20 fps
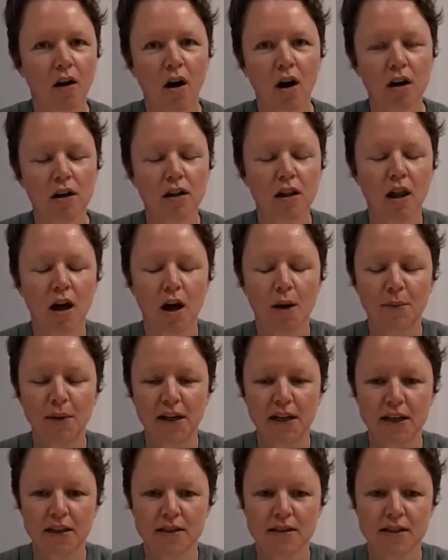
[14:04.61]
hot
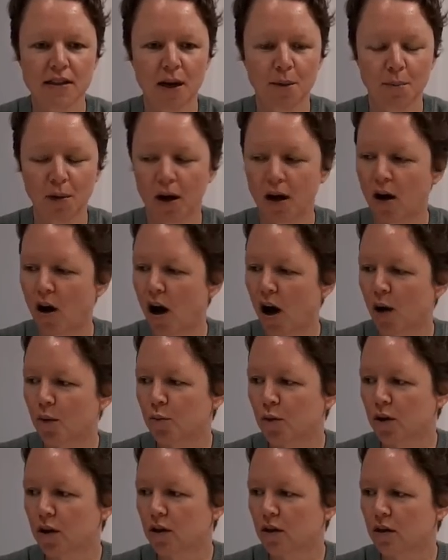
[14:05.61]
climate in summer, I
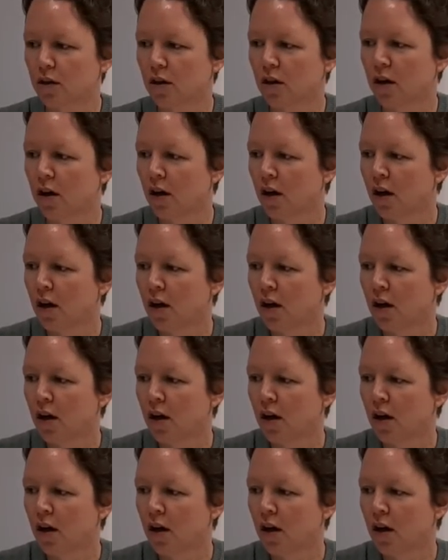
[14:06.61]
will,